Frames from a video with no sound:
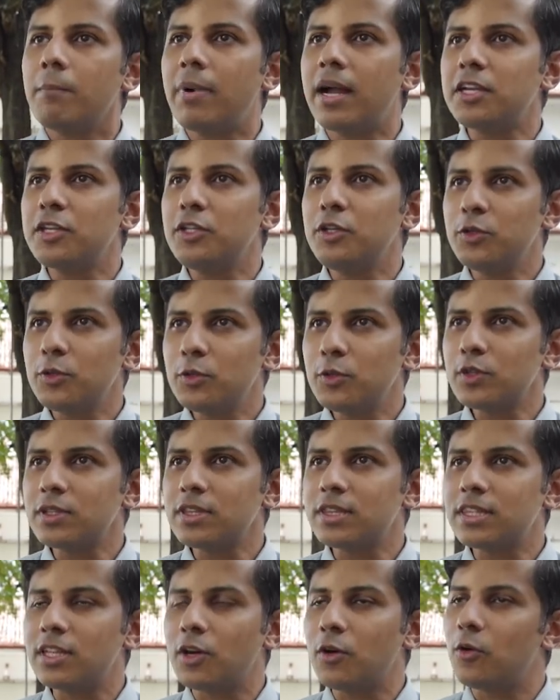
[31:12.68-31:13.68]
But
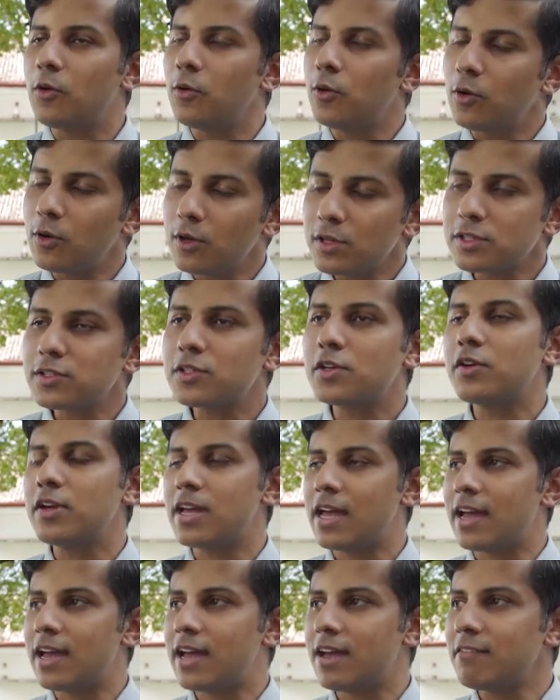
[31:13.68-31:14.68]
youth also
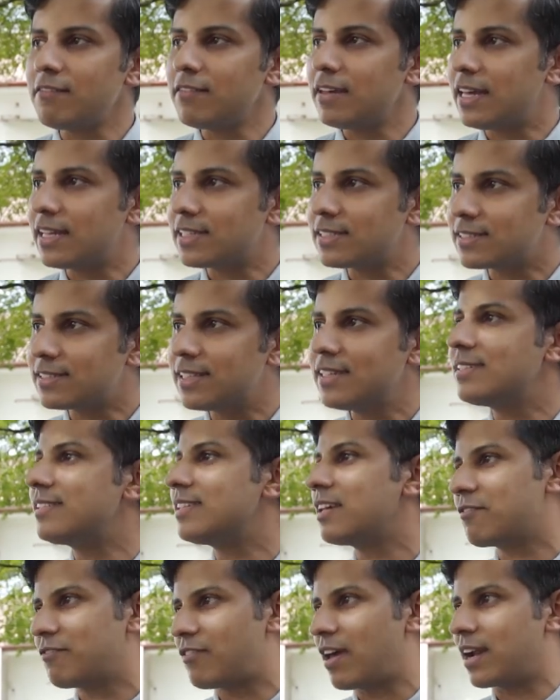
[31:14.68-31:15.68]
have
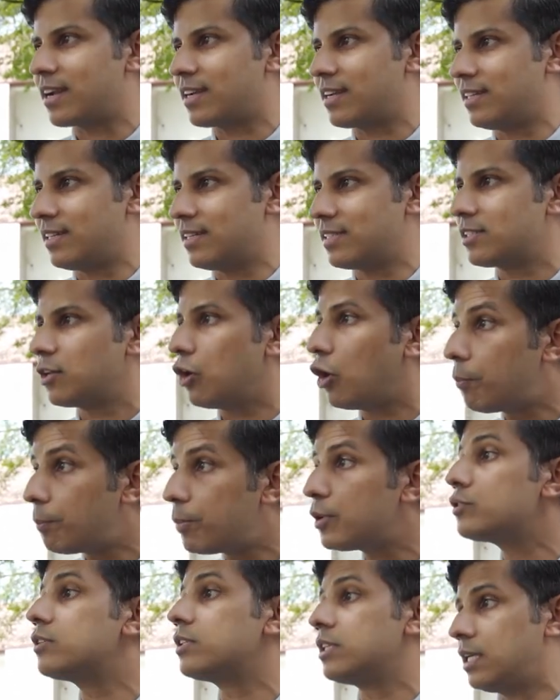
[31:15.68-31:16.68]
extrinsic factors,
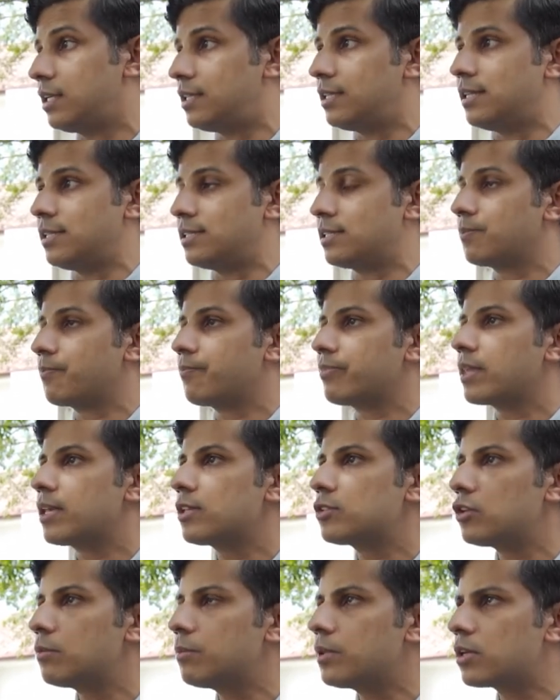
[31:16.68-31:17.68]
opportunities.
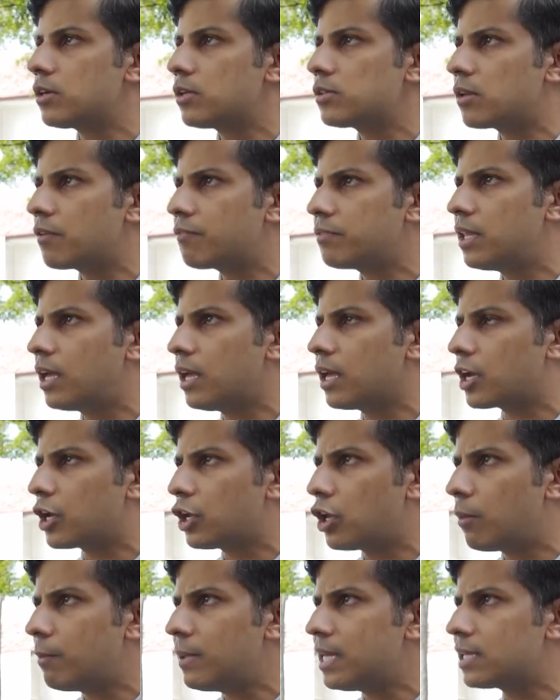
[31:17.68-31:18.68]
So because of the
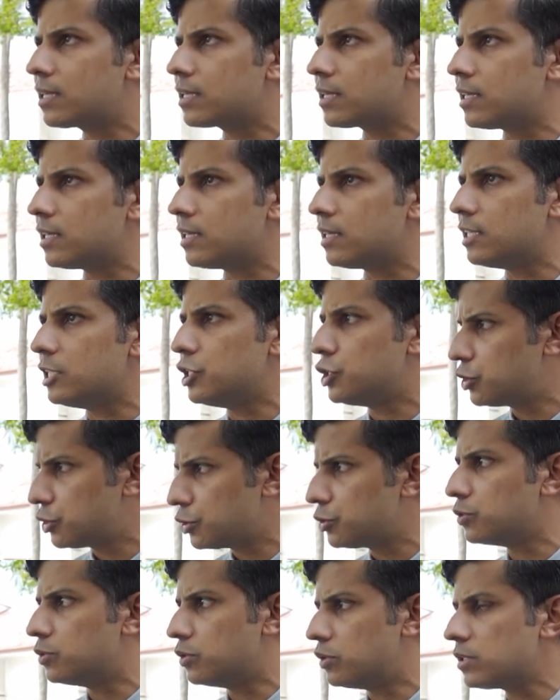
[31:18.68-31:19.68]
economic uh,
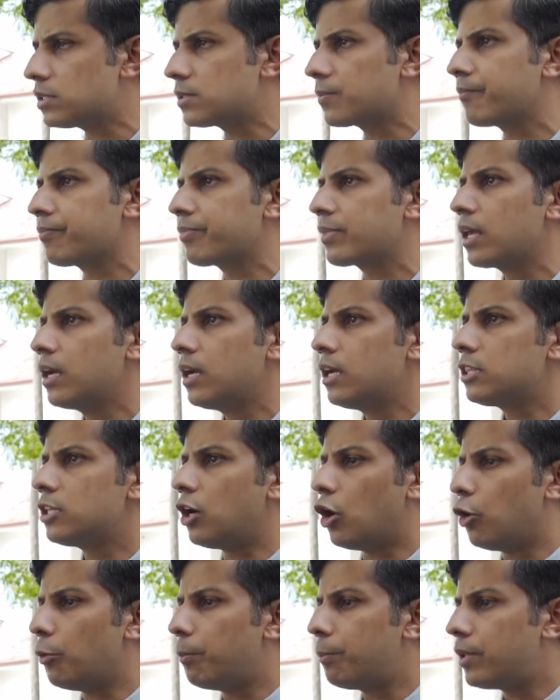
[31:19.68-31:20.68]
issues,
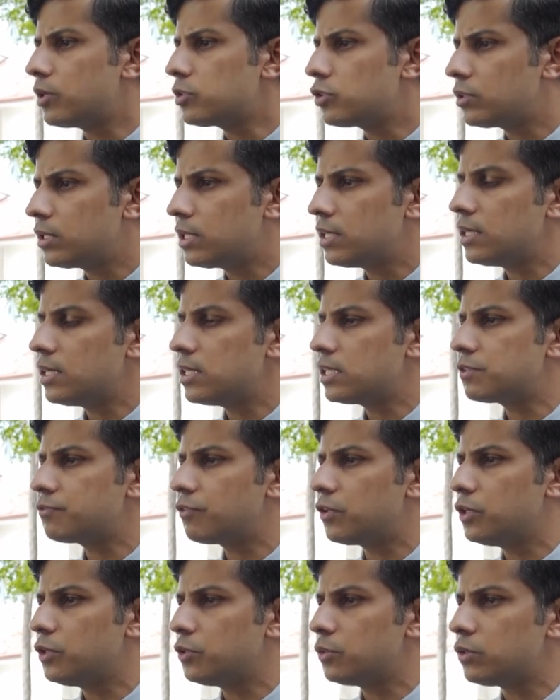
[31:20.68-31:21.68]
the opportunities
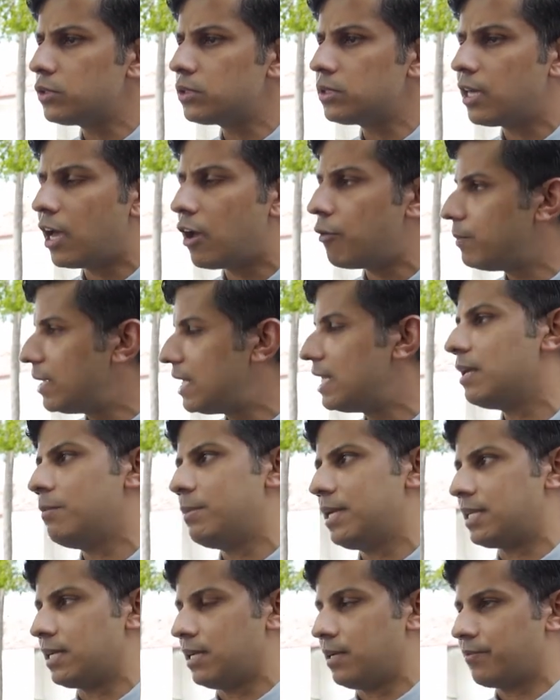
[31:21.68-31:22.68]
for youth have been
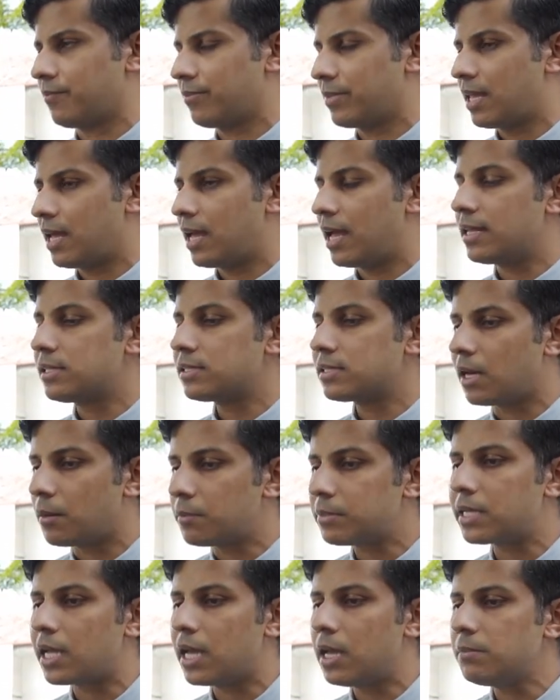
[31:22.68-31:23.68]
limited. Yeah. And
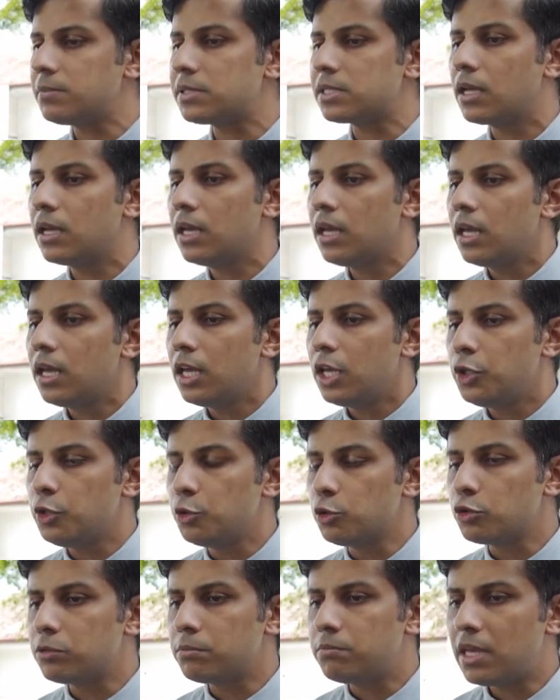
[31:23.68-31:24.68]
sometimes
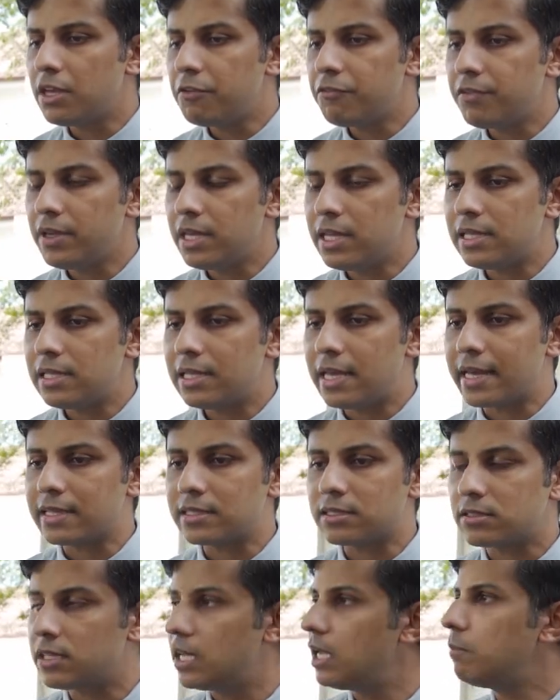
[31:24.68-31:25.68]
youth may feel
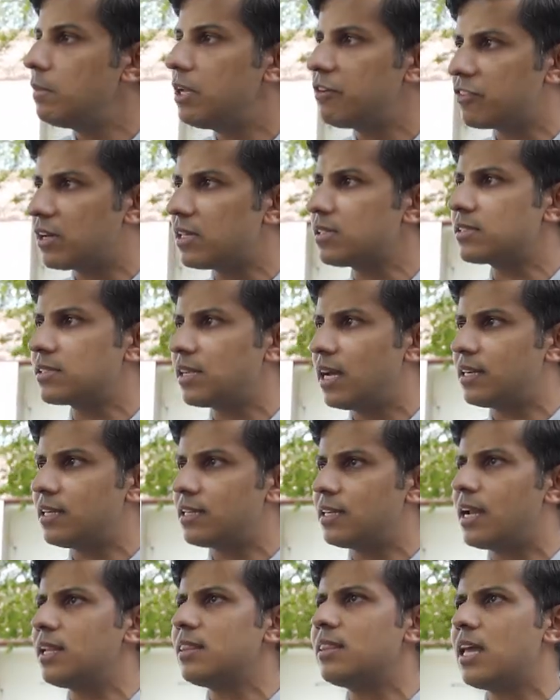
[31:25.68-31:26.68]
extremely
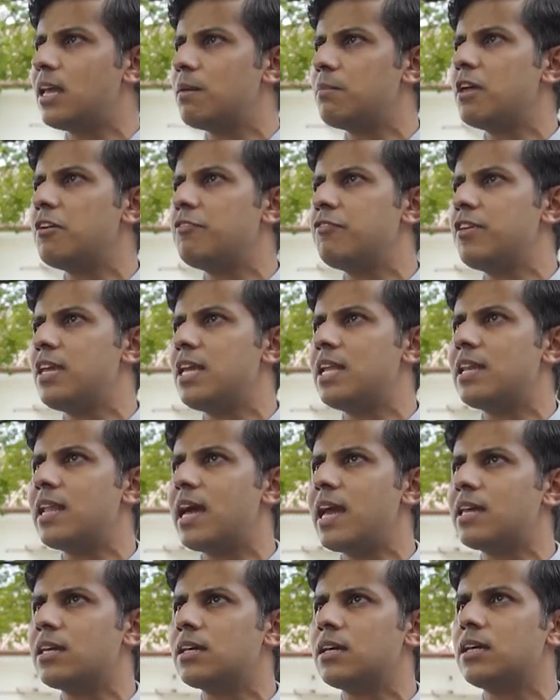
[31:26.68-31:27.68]
frustrated and they may feel
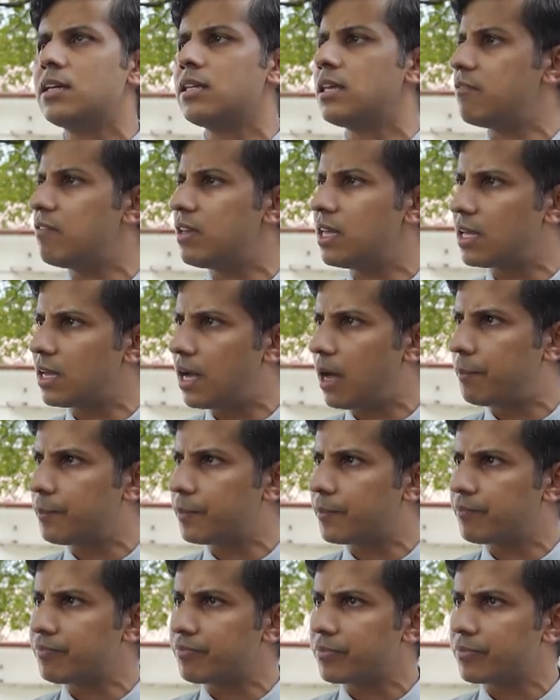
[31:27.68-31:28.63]
like giving up,